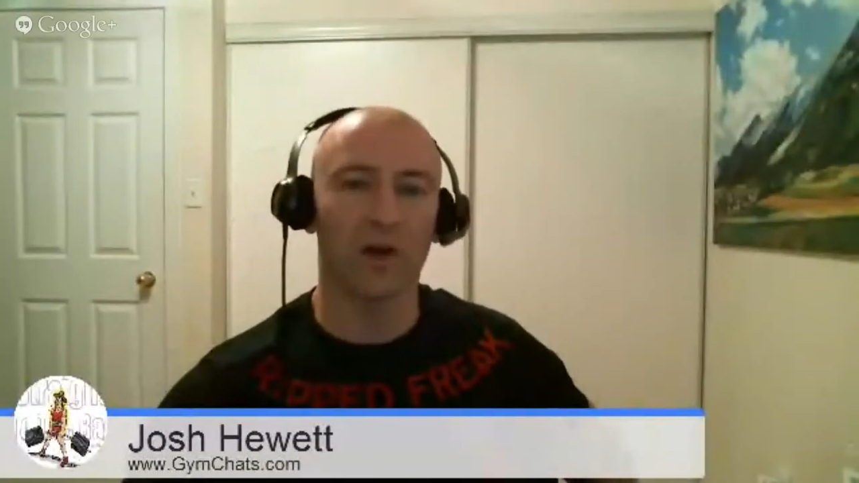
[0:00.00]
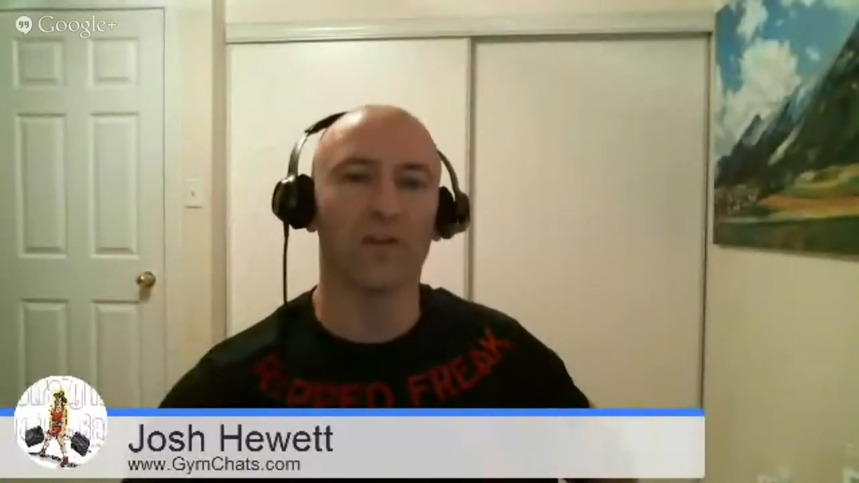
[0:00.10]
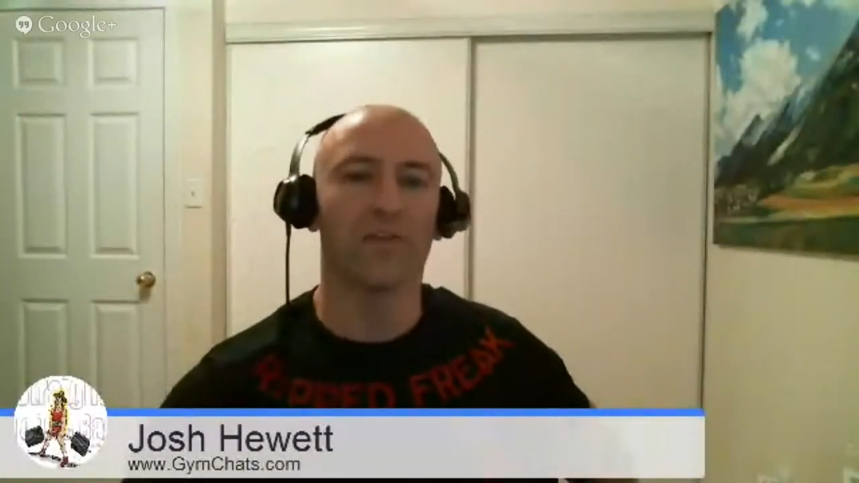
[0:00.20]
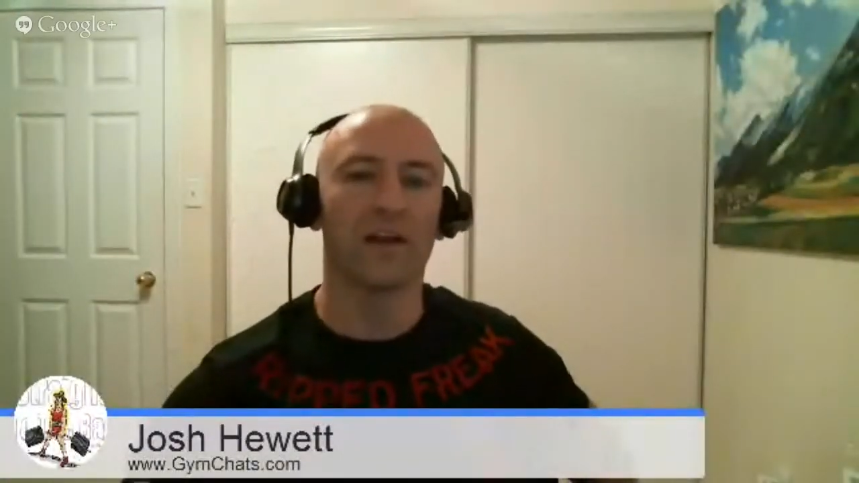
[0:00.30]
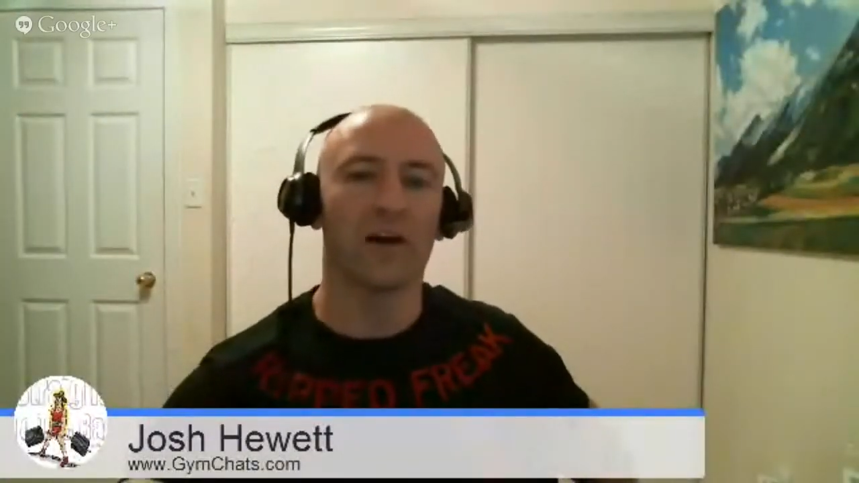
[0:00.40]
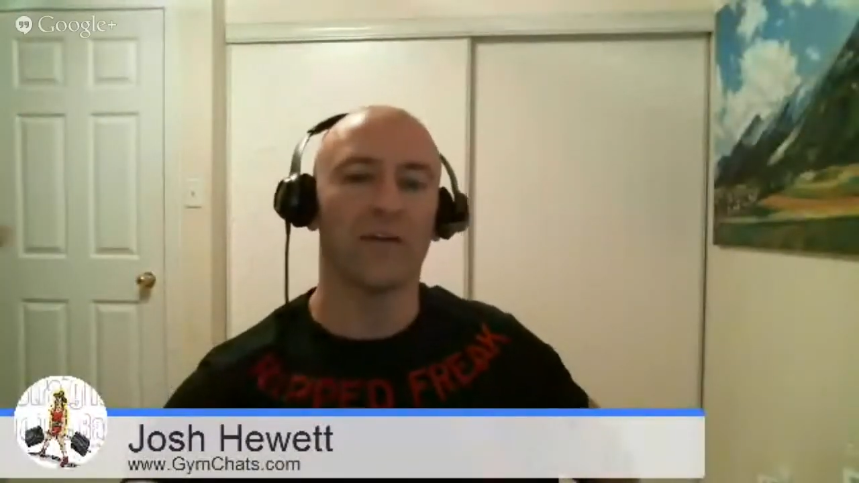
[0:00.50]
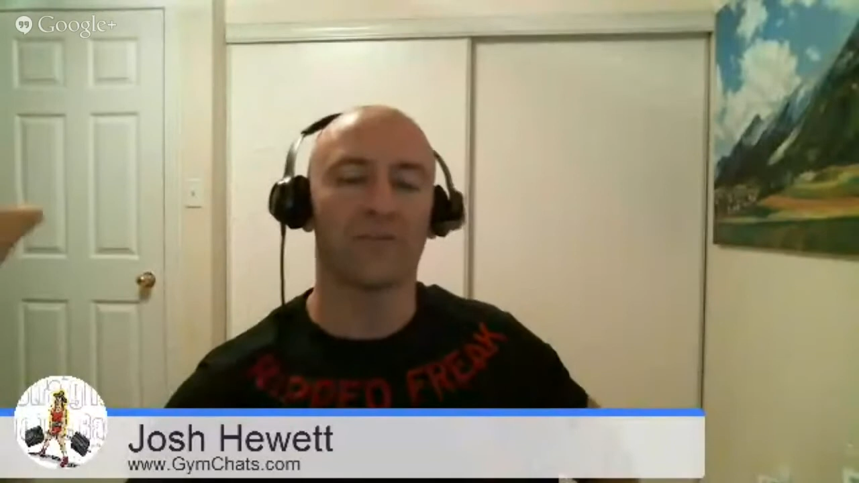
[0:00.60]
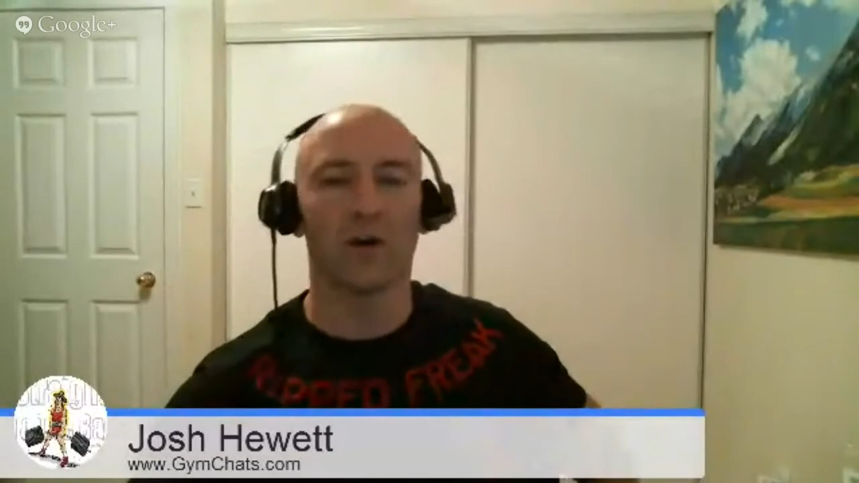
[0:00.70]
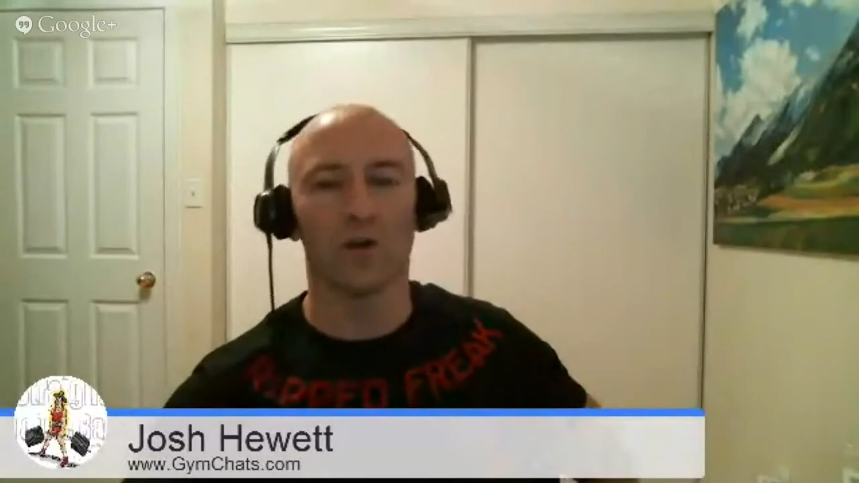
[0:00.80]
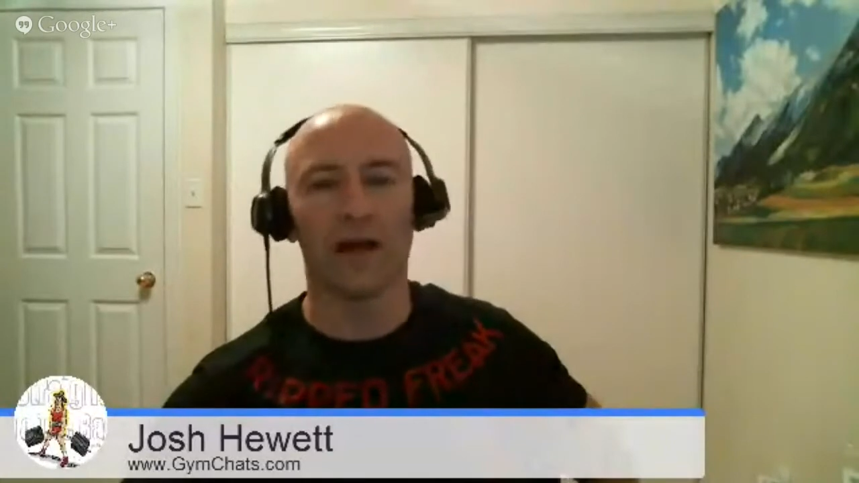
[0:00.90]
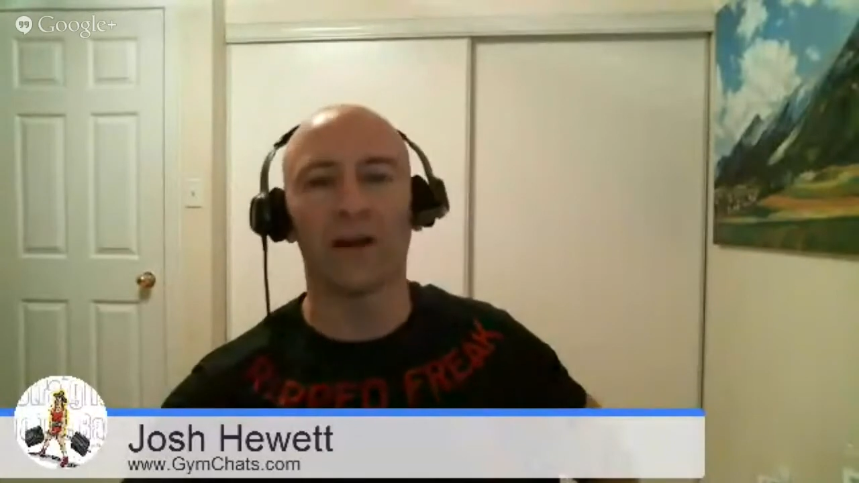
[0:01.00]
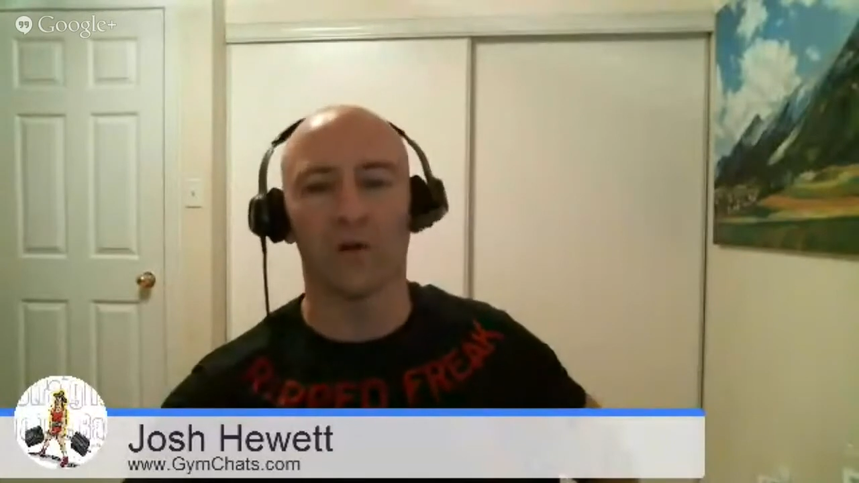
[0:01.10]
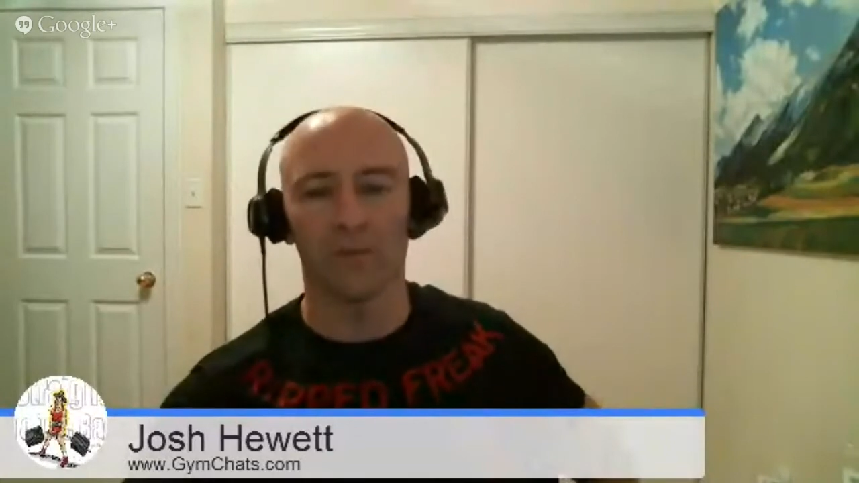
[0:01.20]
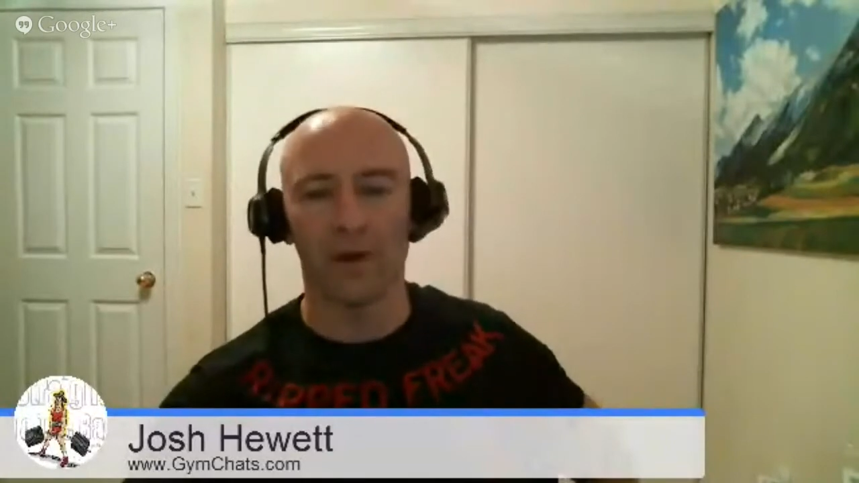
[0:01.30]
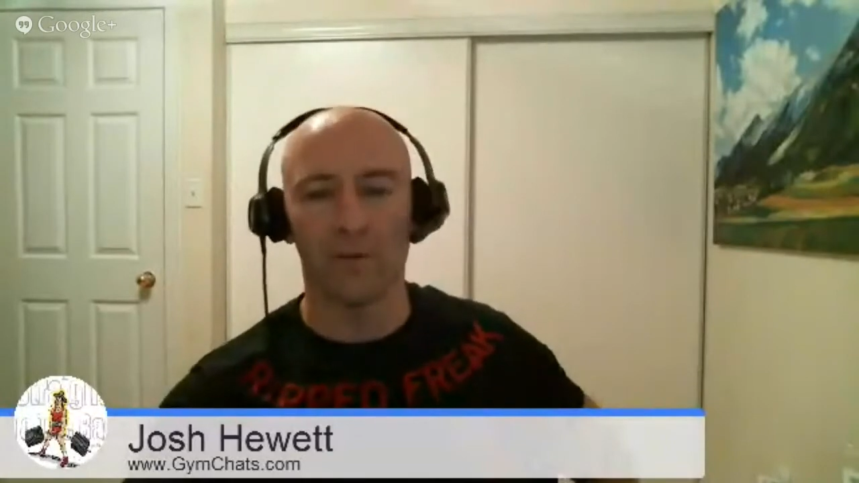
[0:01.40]
Or they'll think, oh, I have to go lighter
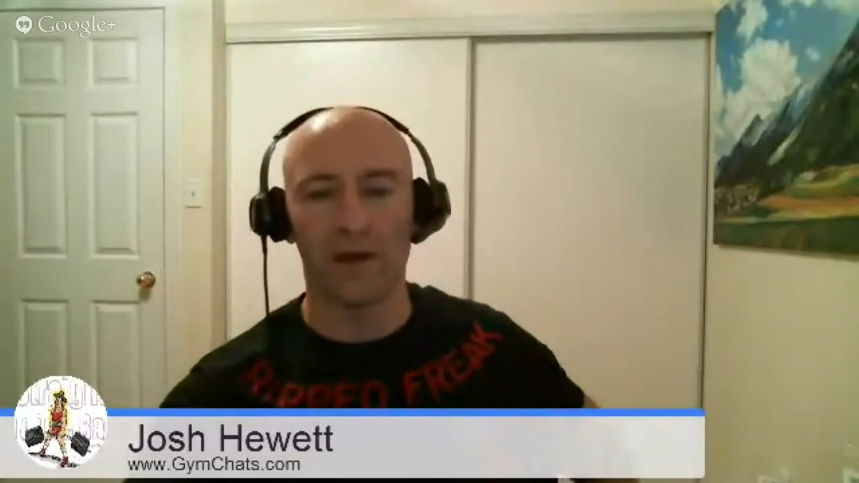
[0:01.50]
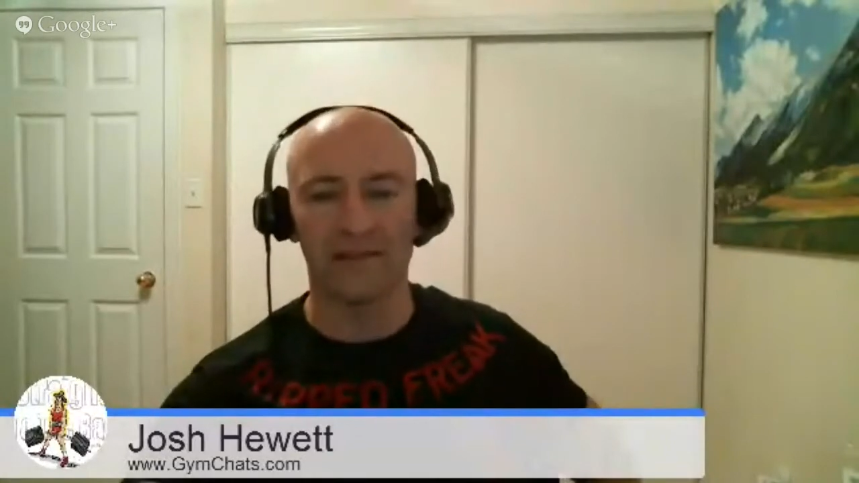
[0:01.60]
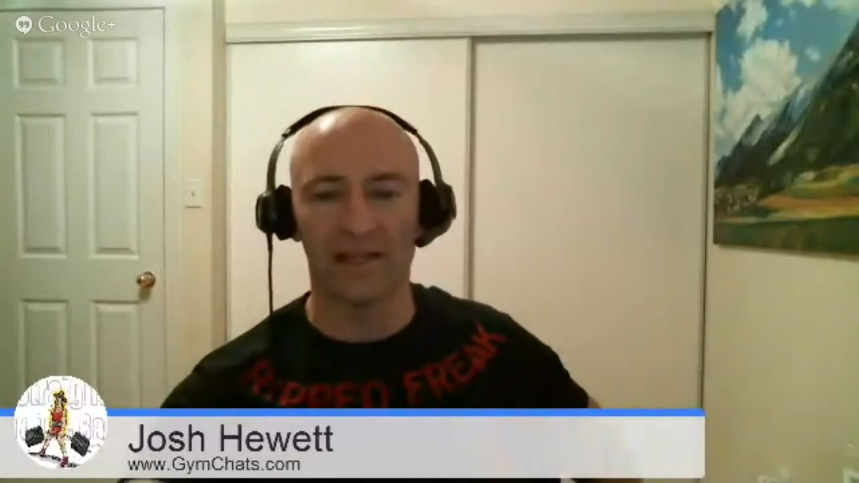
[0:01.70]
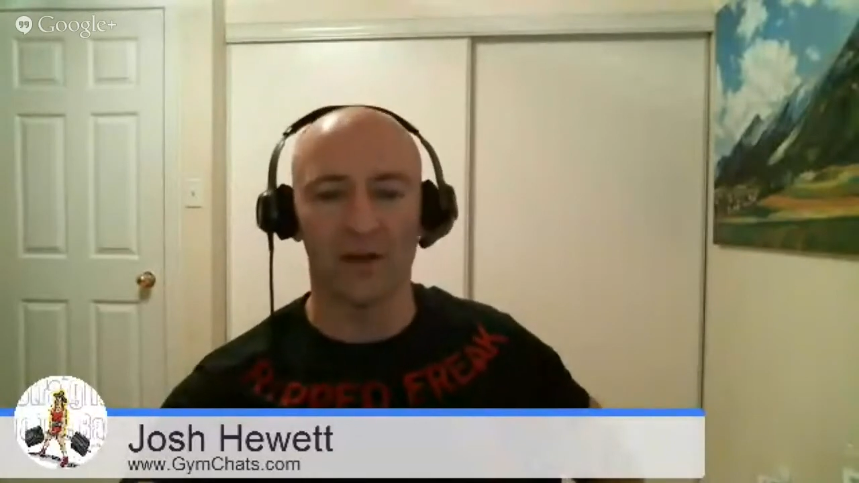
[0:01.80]
with my weights